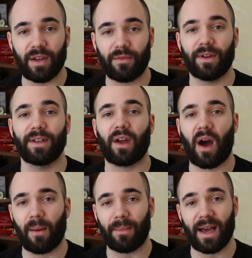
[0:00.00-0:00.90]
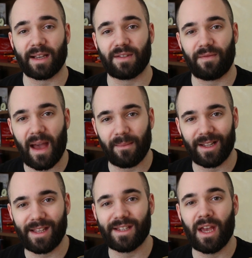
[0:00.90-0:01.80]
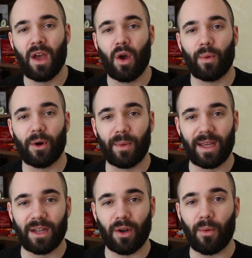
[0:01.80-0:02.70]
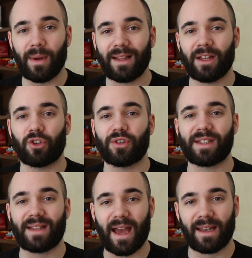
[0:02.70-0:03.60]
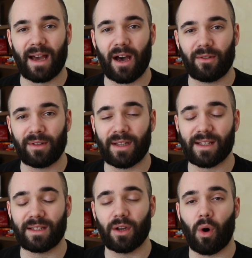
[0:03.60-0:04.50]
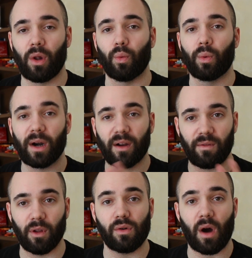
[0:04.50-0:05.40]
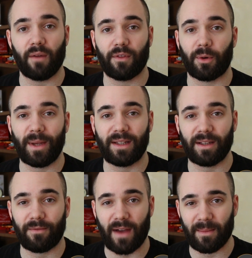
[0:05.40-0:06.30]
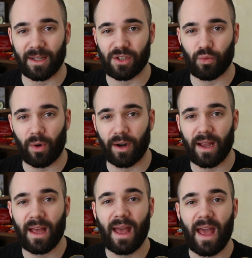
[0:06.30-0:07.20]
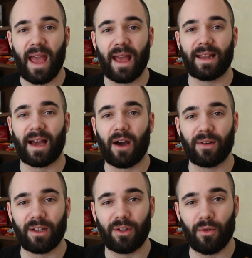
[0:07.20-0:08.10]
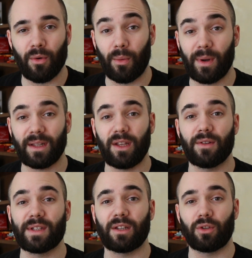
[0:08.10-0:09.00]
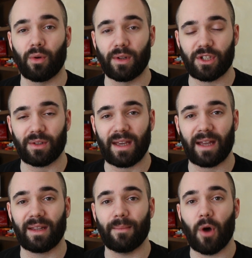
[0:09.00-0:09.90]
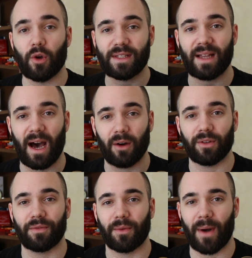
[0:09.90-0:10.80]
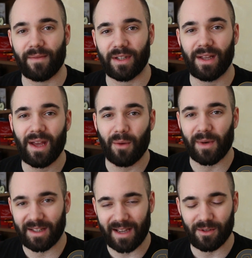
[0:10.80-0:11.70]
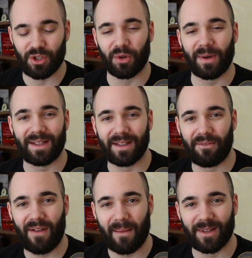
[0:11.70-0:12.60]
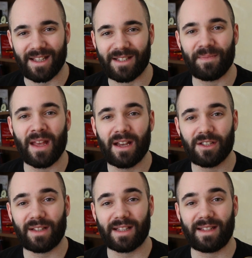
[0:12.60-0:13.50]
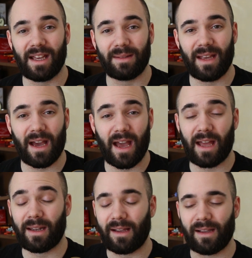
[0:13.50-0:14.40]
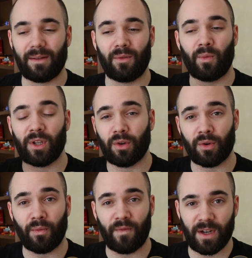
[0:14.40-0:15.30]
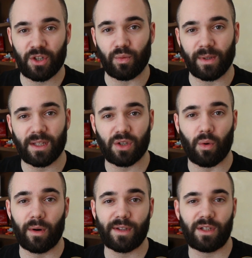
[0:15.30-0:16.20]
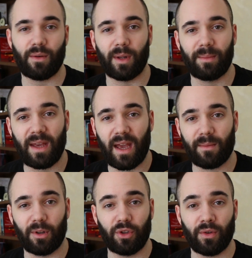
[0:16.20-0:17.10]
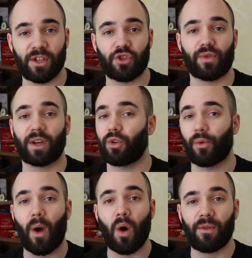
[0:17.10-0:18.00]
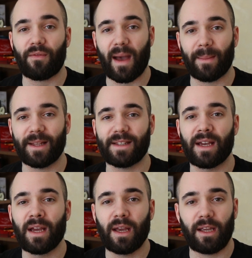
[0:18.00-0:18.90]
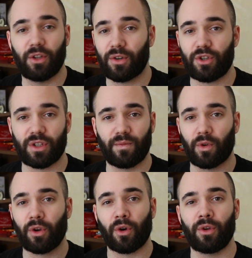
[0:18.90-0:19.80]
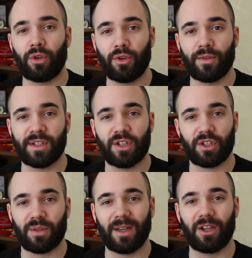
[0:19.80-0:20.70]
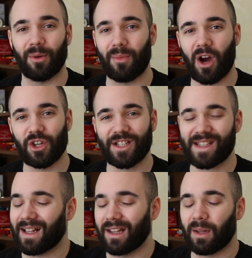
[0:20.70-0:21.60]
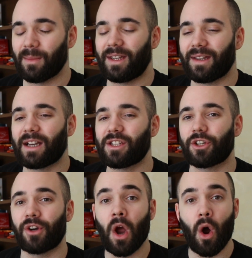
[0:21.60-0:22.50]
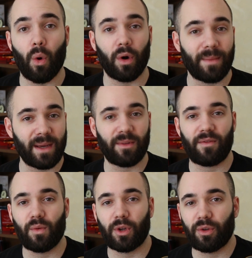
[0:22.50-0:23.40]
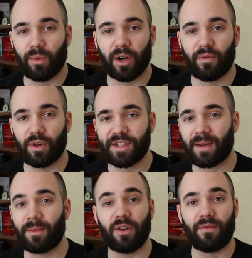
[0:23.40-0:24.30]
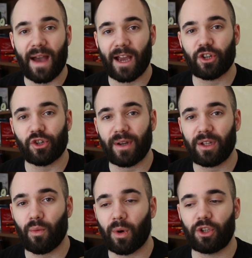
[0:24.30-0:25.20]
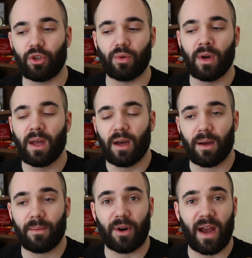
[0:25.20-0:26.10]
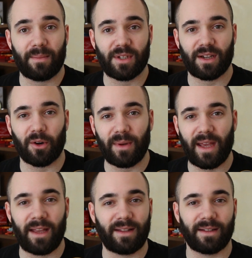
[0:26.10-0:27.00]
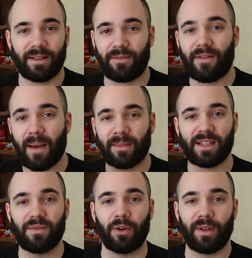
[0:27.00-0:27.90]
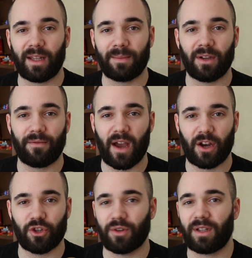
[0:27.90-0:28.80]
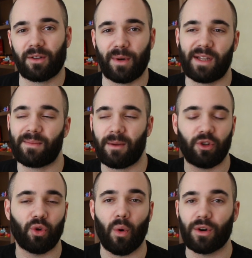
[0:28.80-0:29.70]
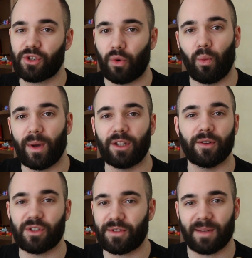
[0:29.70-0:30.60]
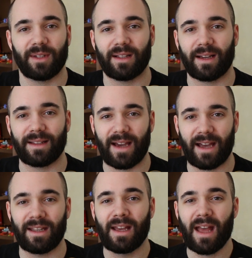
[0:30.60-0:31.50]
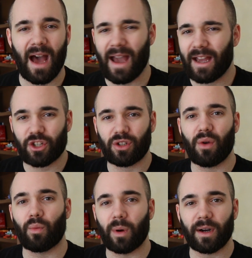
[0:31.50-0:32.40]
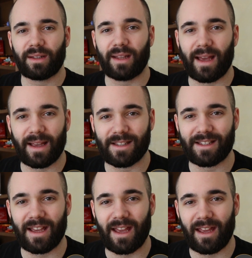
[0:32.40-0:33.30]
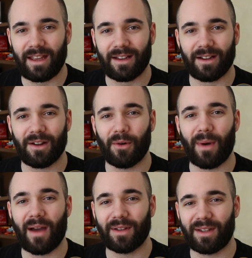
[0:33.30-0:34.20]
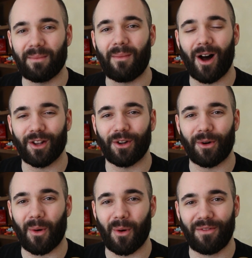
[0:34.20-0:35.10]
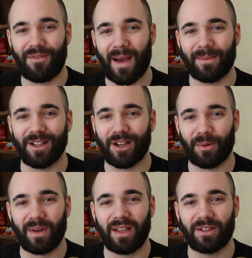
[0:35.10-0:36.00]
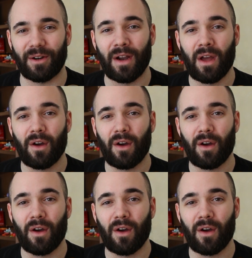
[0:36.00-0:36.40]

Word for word: different complex families where we can really understand how does the whole workflow of creating families work, and how can you really use the tools to get most out of Revit when it comes to creating families. So that's the idea, and when you're finished with this course, you will be able to construct your own families, either just for your use, just to make your projects a little bit nicer, or maybe if you want to work for some manufacturer and you want to perhaps create families for that manufacturer that creates maybe doors or windows or something like that. I actually worked as a Revit modeler or family creator